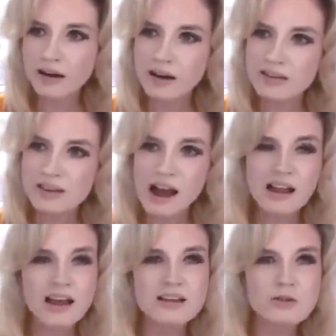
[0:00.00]
But
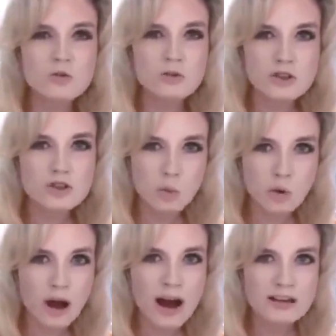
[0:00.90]
it's not like this was
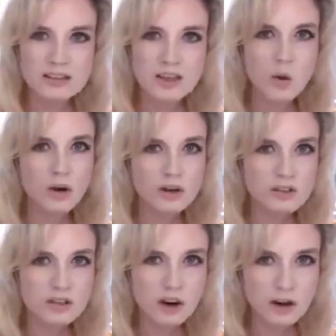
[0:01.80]
a surprise that they
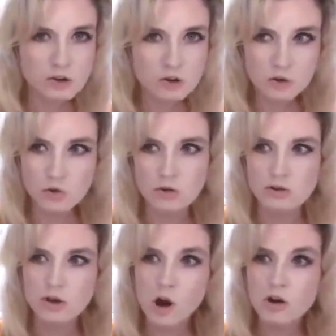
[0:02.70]
were going to sit on
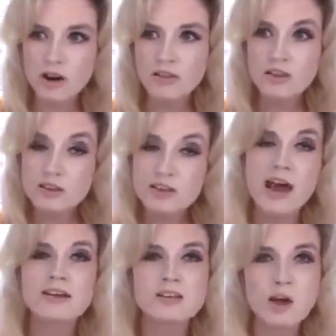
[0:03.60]
stools. Conan had
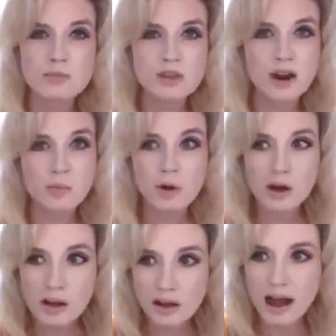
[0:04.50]
the exact same
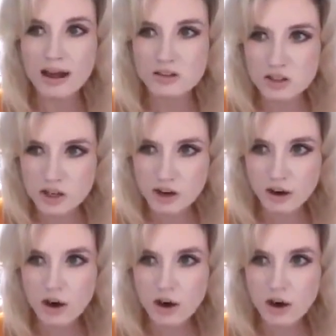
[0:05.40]
setup last